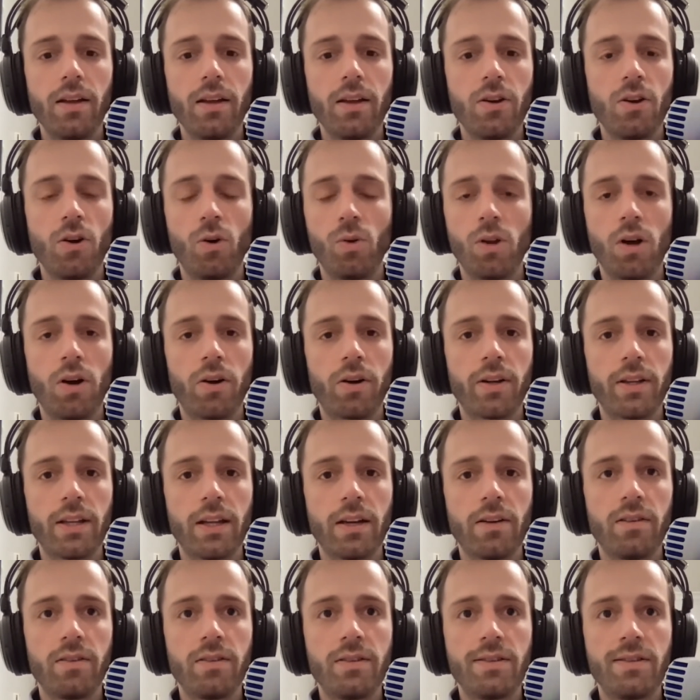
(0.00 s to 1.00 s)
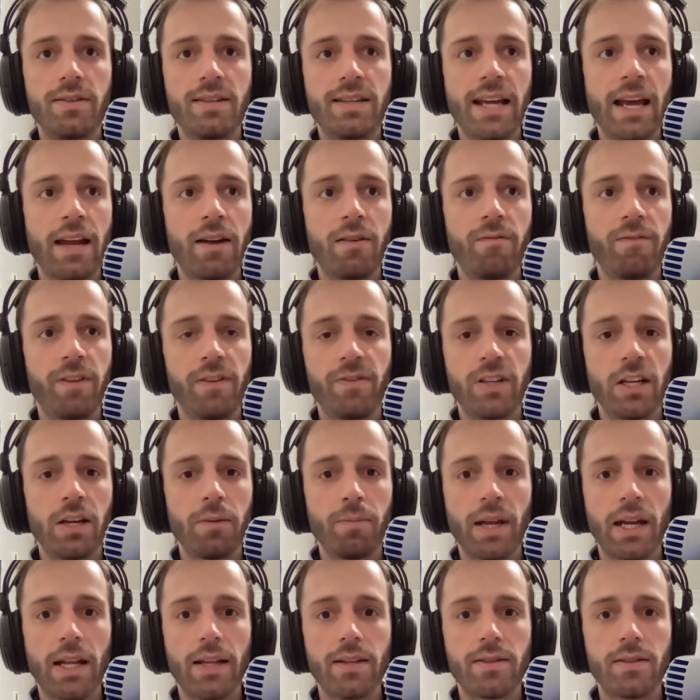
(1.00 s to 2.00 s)
no longer than 10, 15
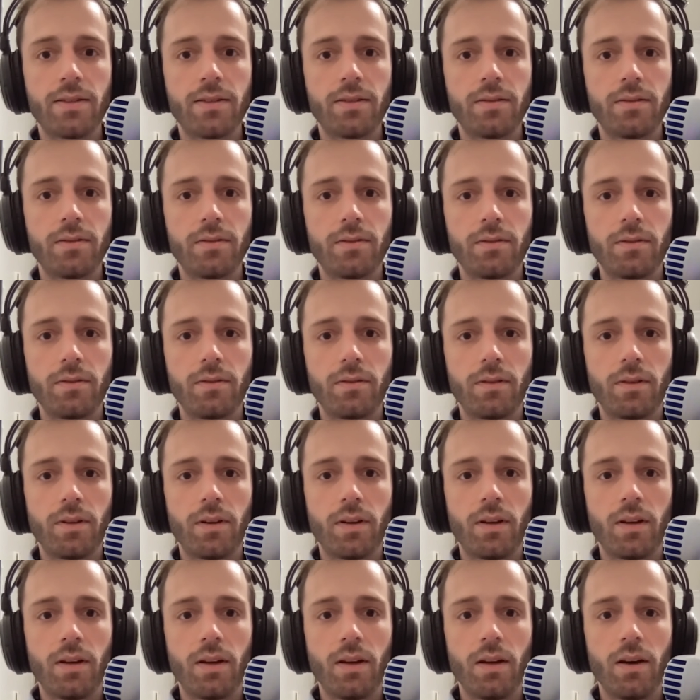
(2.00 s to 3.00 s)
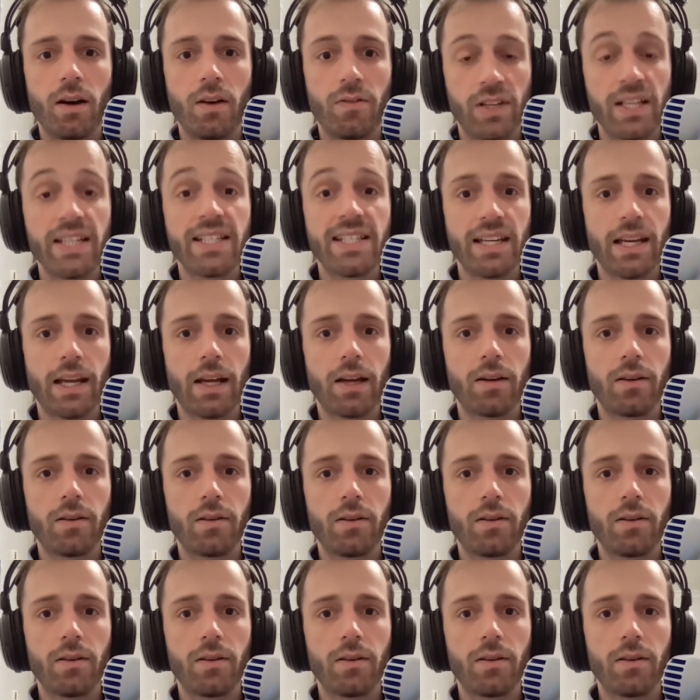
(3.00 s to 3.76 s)
minutes of listening.